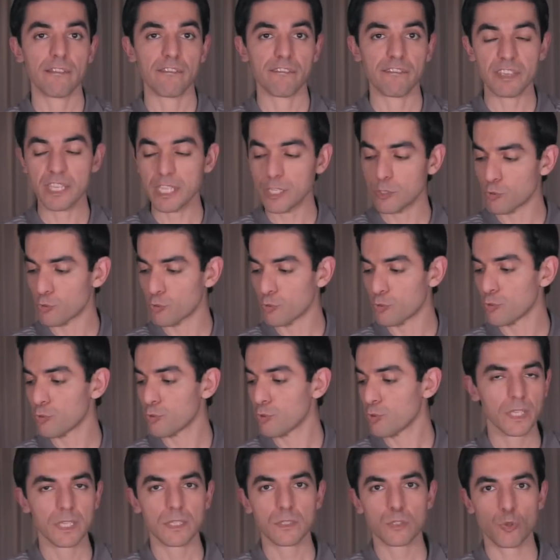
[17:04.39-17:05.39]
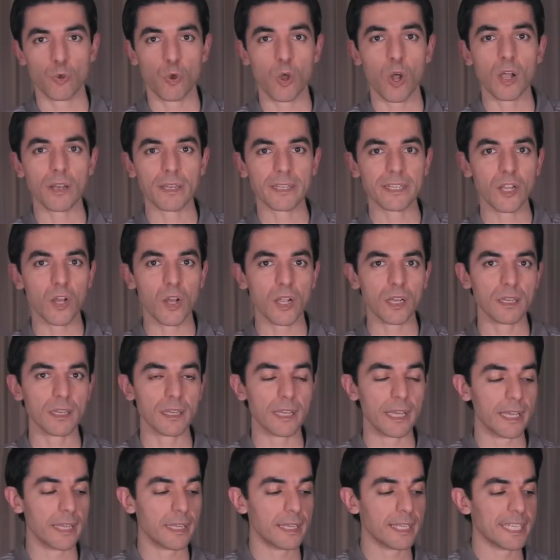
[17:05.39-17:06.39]
V2, so all in all,
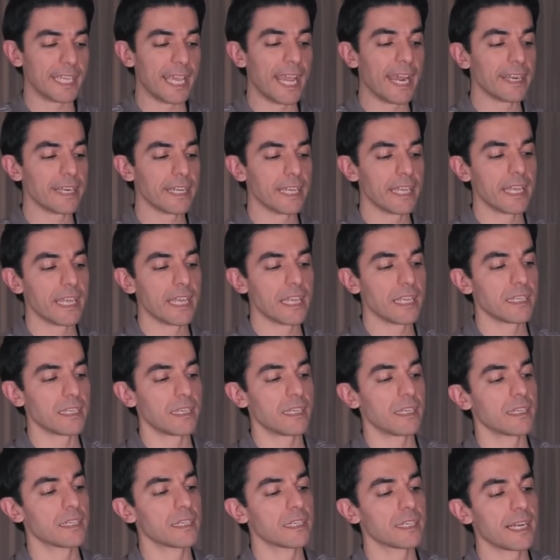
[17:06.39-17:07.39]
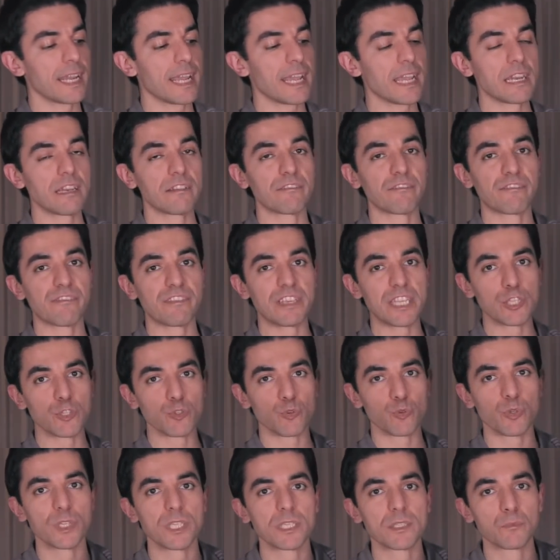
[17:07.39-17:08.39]
carrying Crane
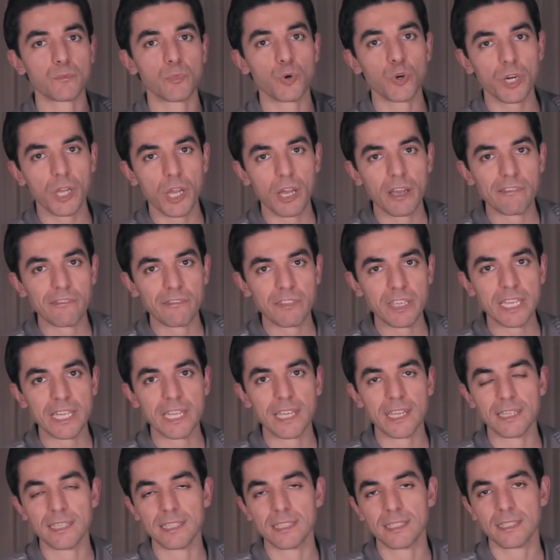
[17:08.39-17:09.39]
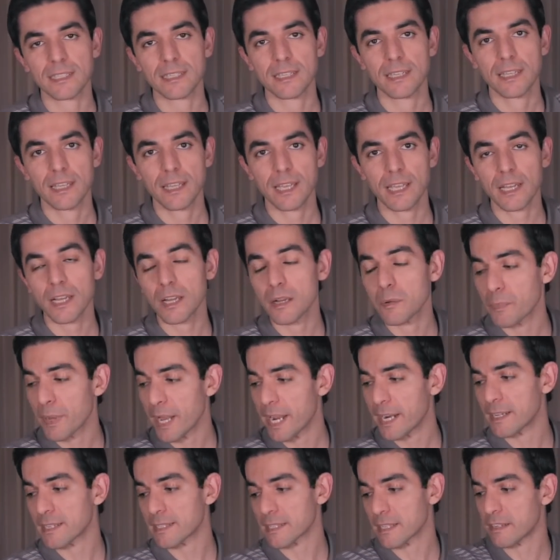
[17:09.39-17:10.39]
V2 is more convenient in
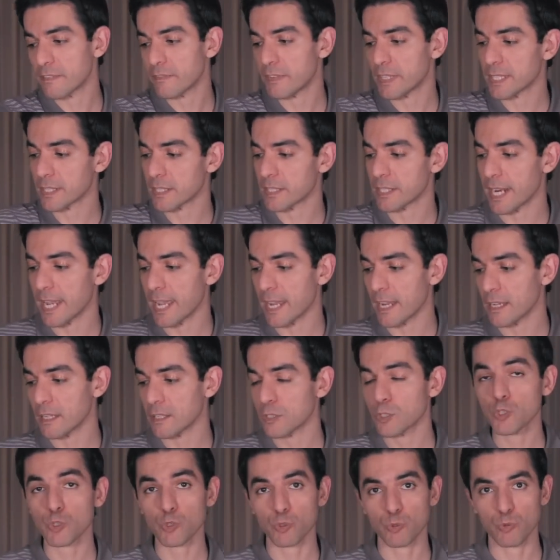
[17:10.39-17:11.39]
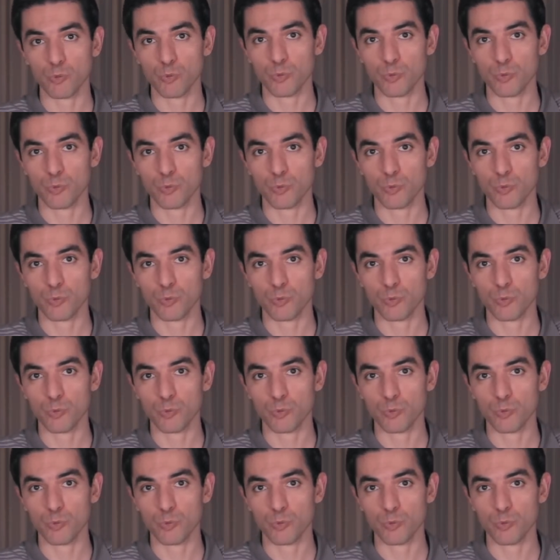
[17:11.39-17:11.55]
comparison with Crane 2.